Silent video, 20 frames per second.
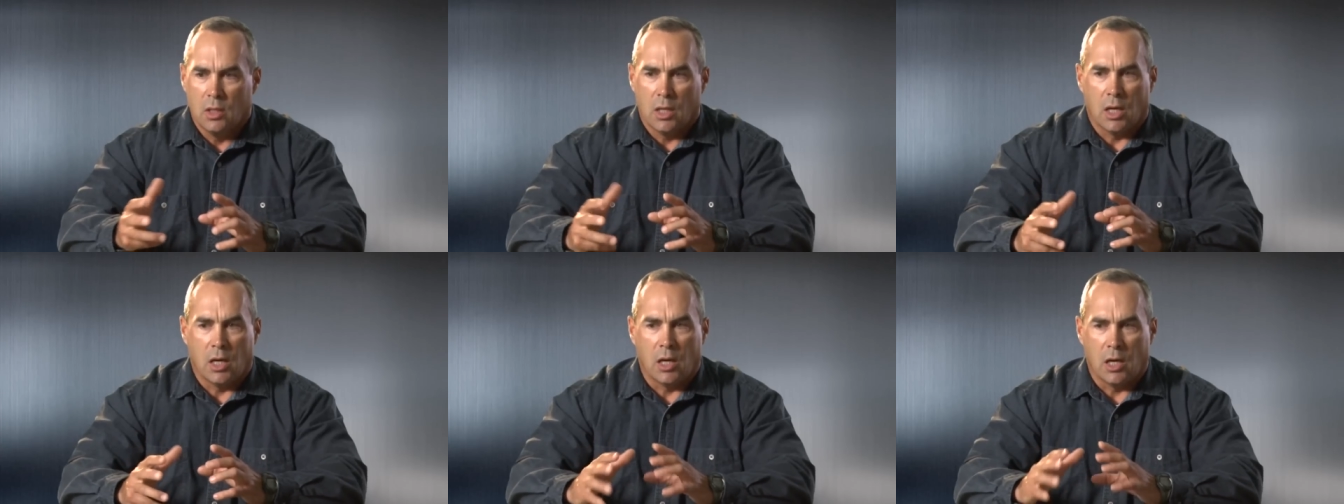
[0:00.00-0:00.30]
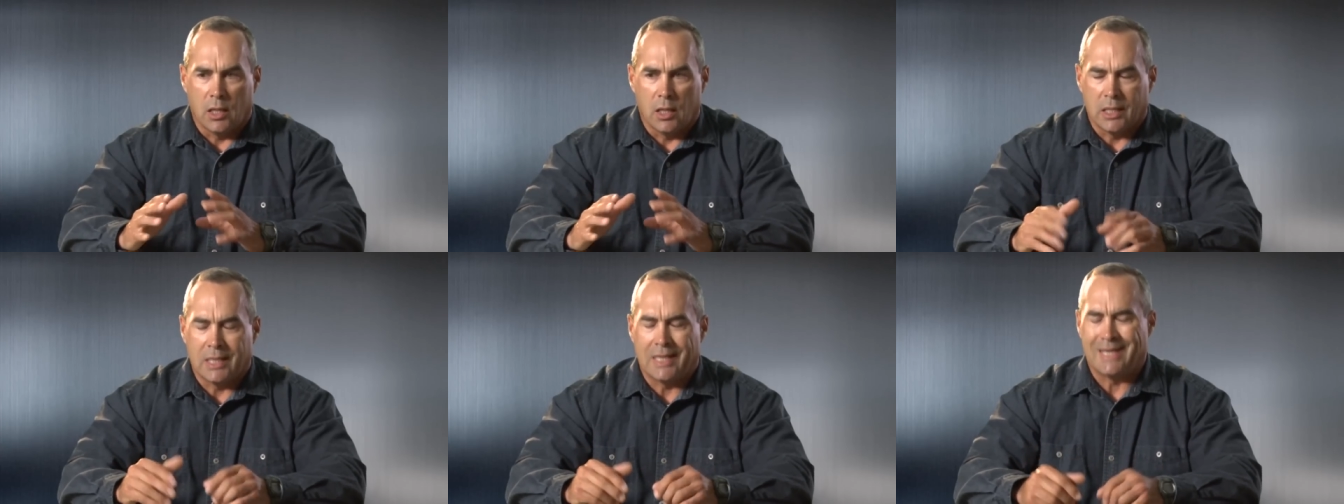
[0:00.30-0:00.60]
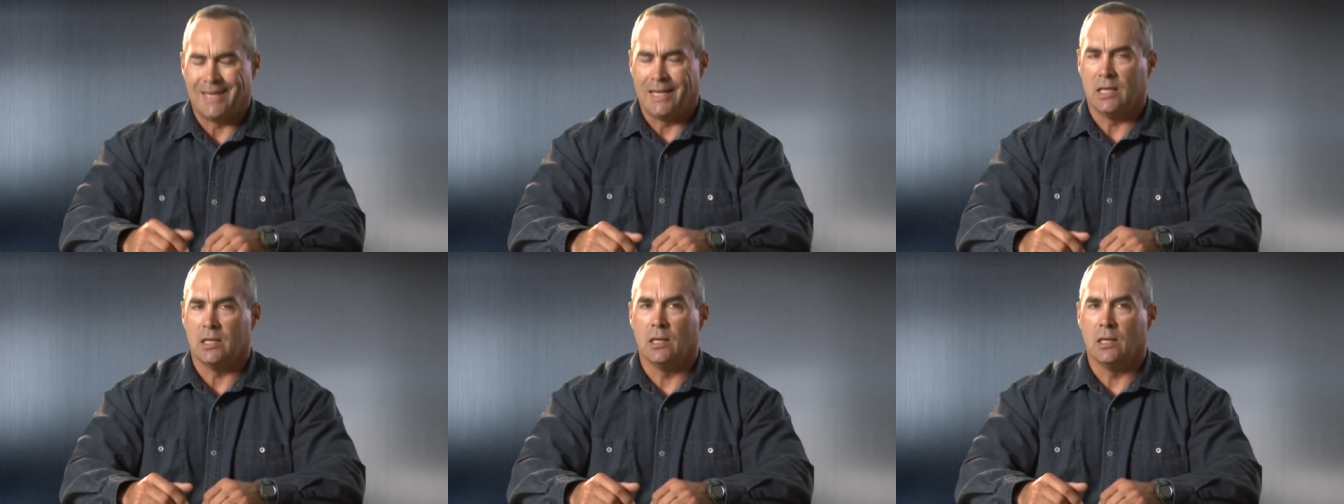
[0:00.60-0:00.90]
It
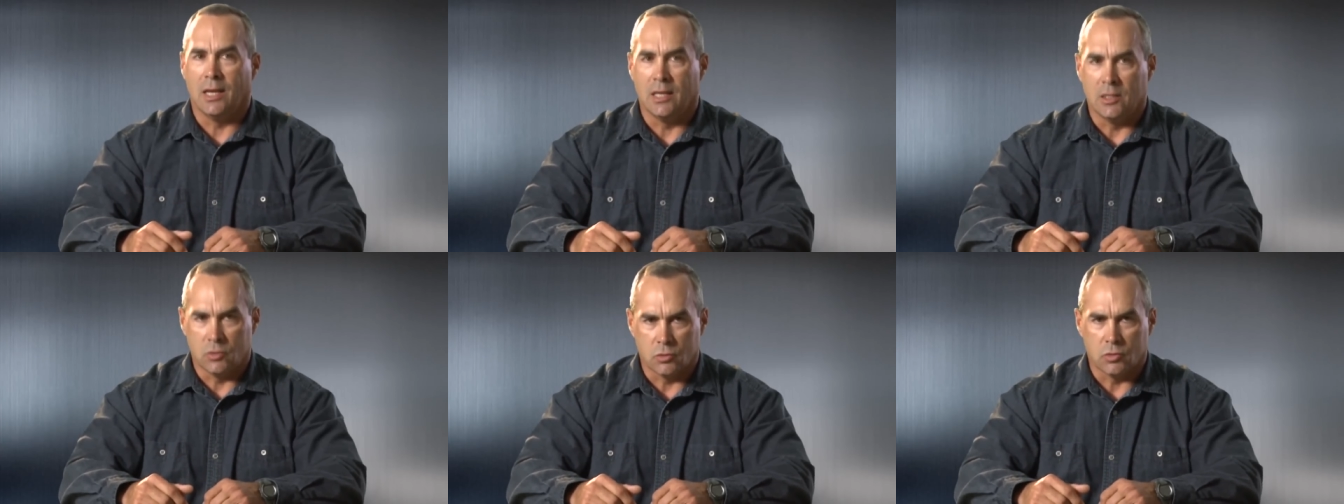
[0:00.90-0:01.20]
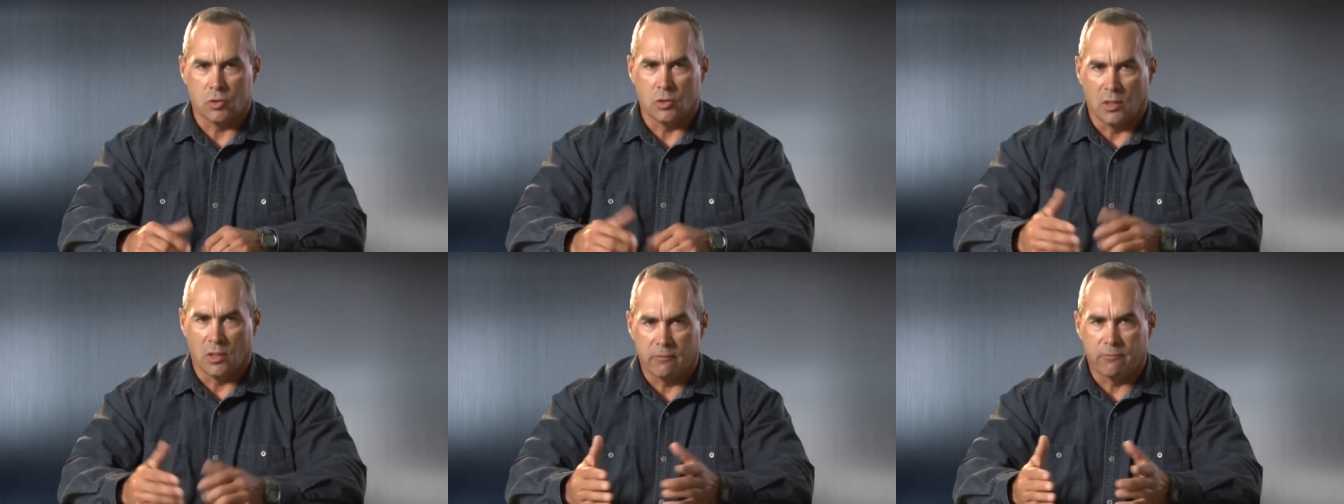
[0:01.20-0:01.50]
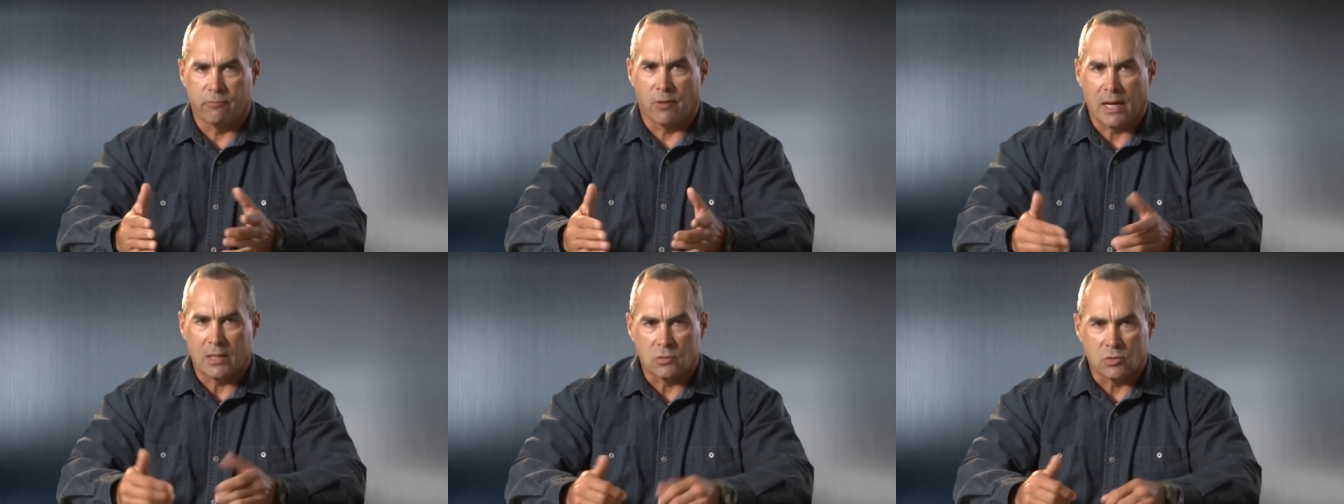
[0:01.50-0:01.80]
can get dangerous. You can get
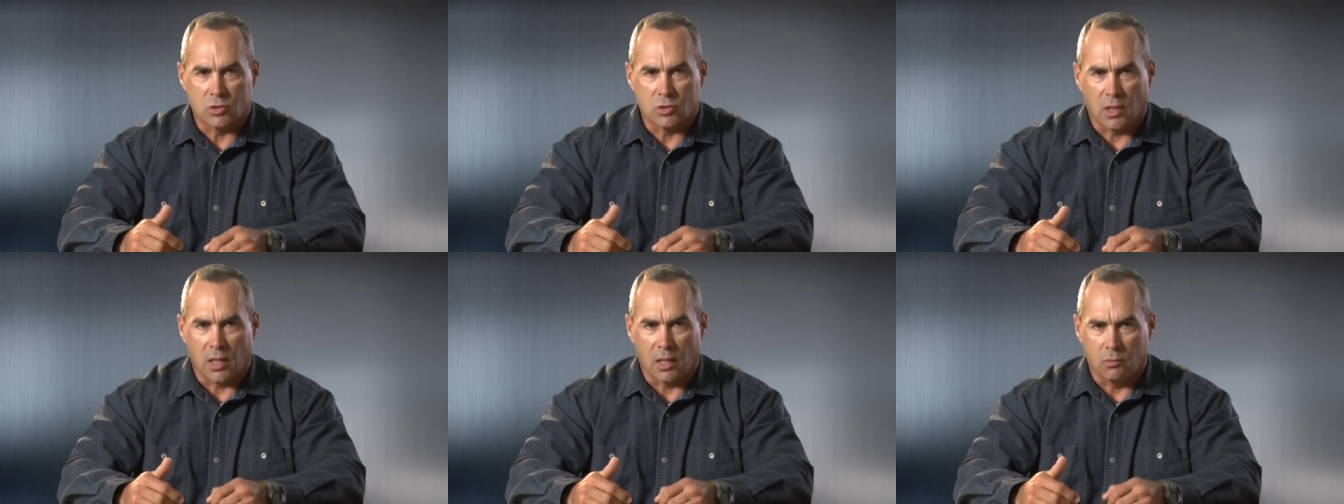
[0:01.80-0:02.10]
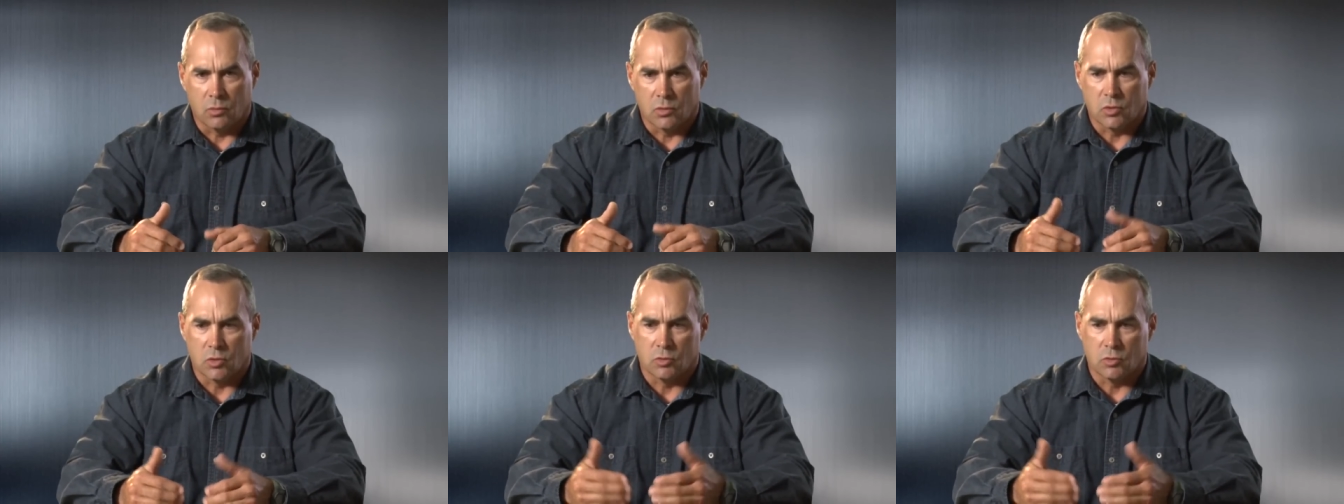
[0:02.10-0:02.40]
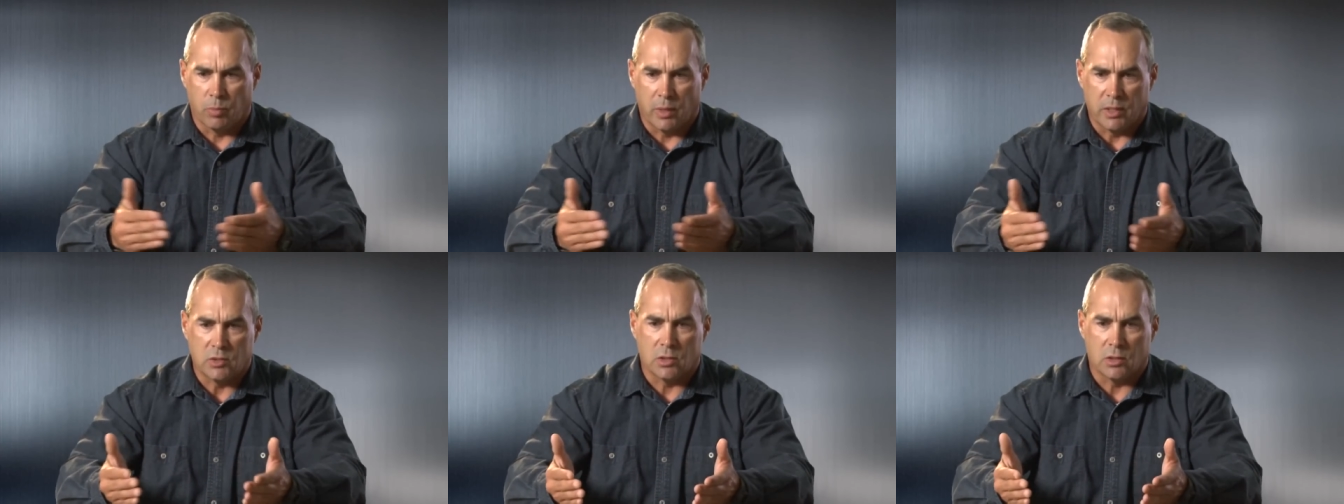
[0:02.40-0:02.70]
fratricide, which is
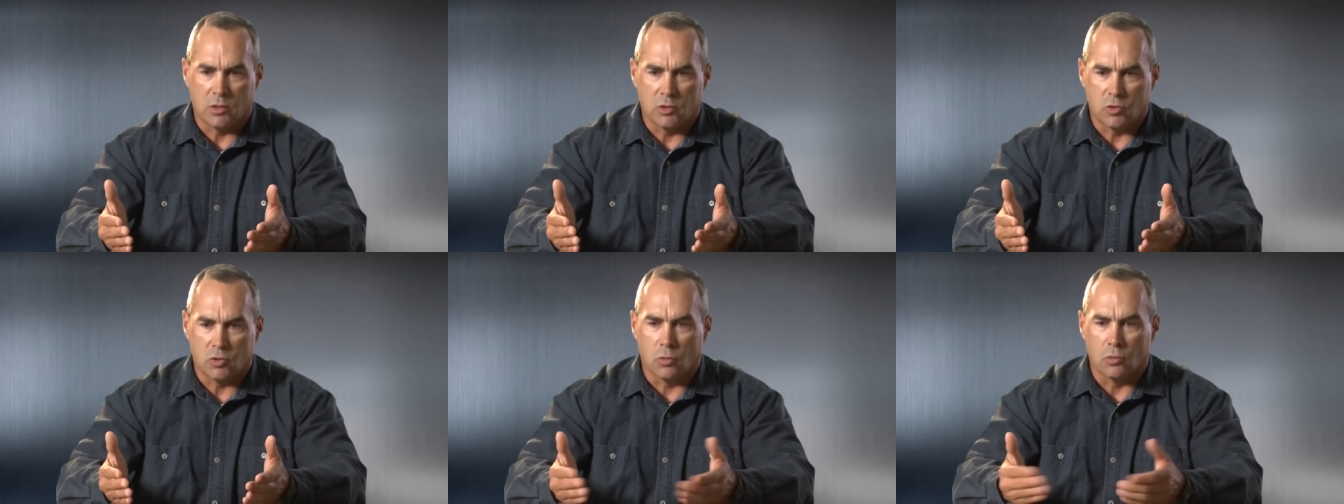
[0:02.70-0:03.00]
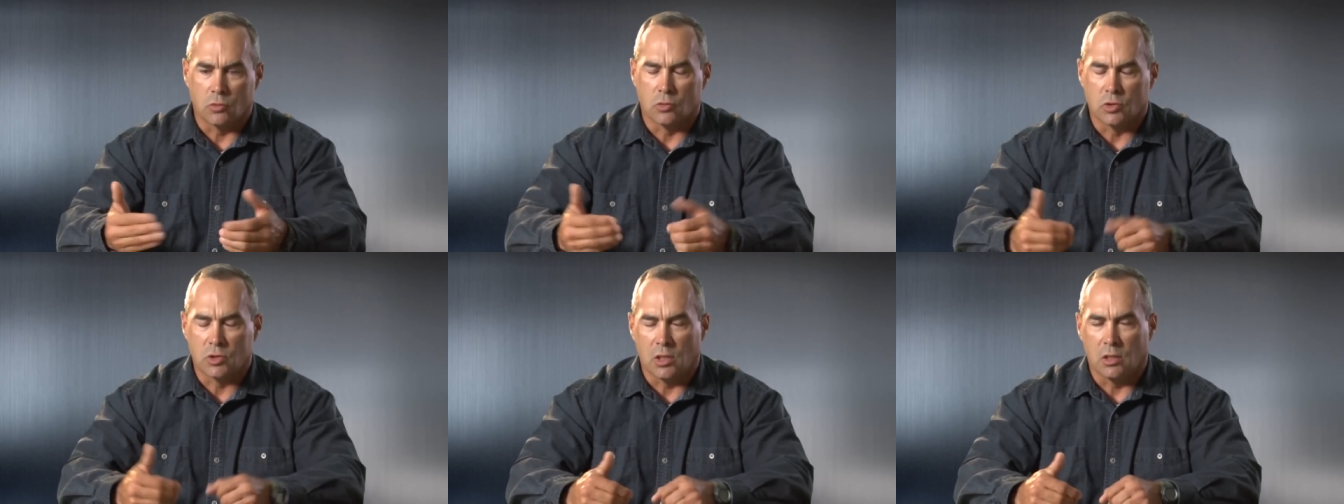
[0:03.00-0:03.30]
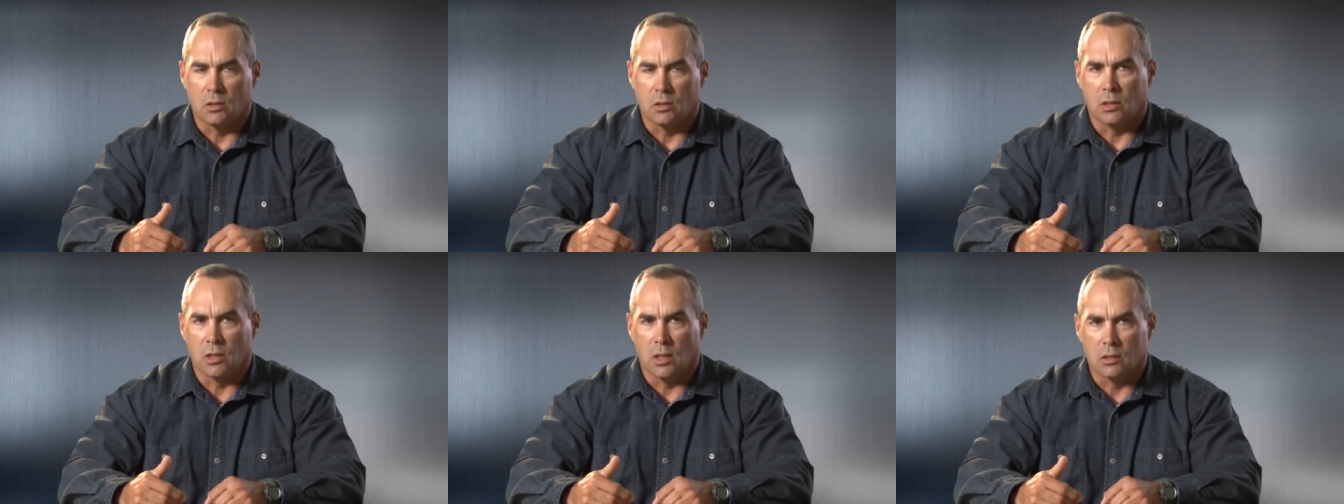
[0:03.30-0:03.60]
basically soldiers
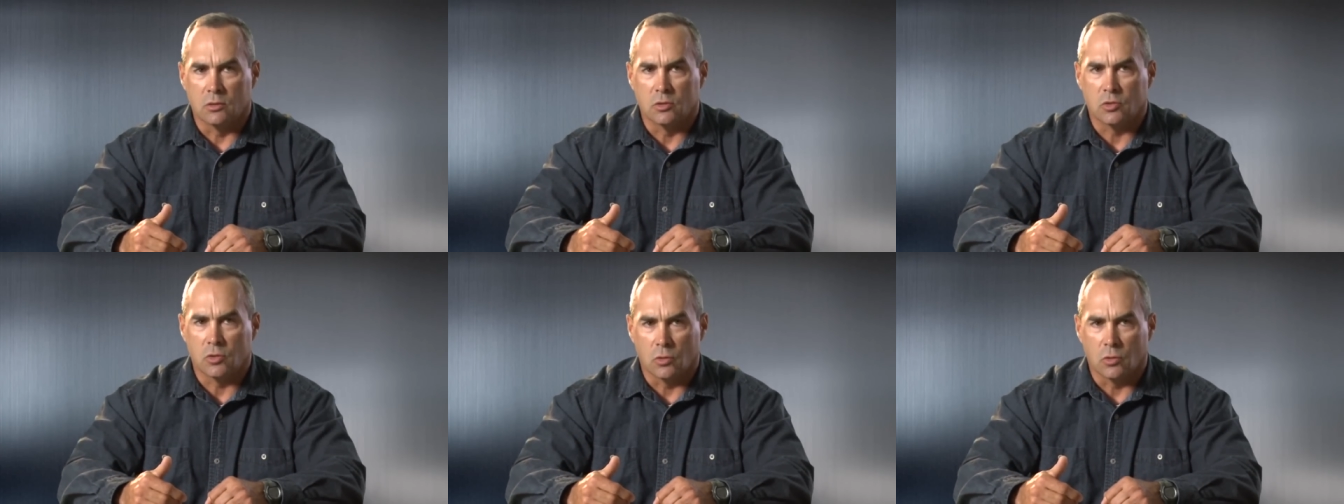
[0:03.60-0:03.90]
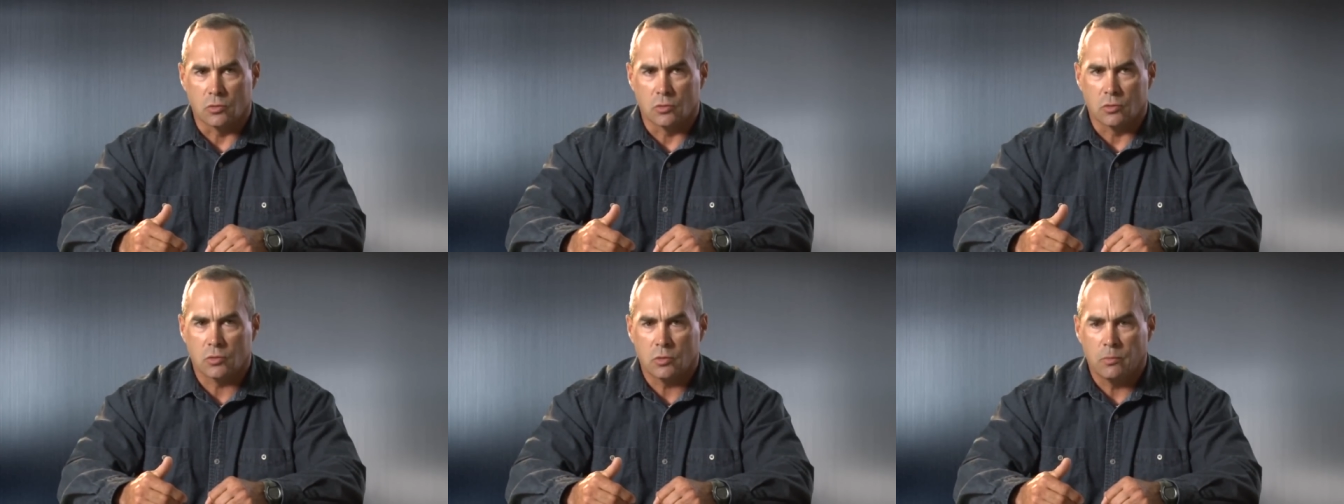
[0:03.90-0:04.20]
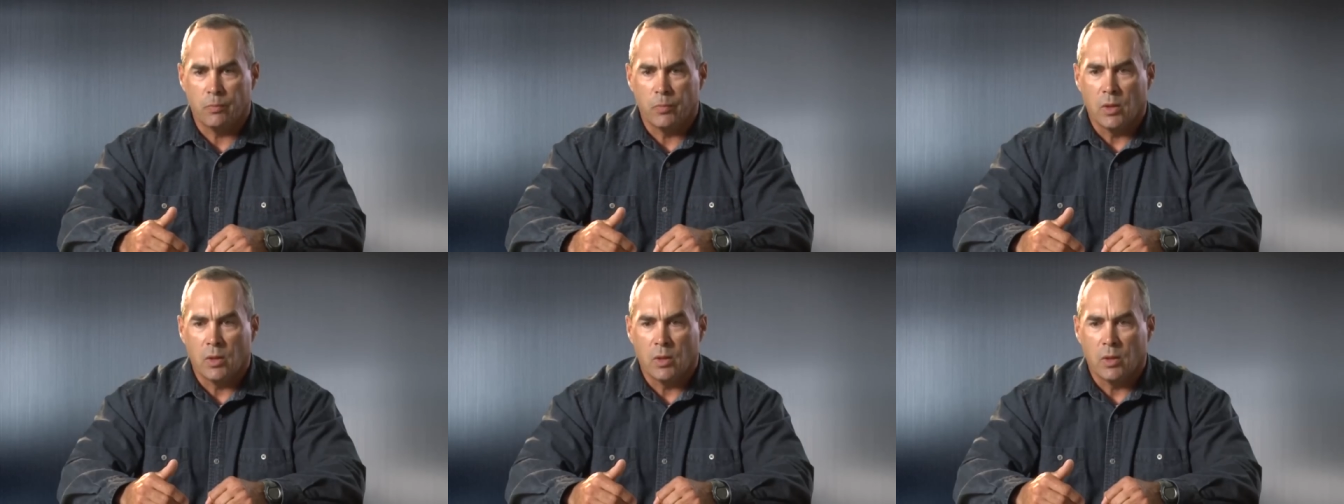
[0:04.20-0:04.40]
killing other soldiers.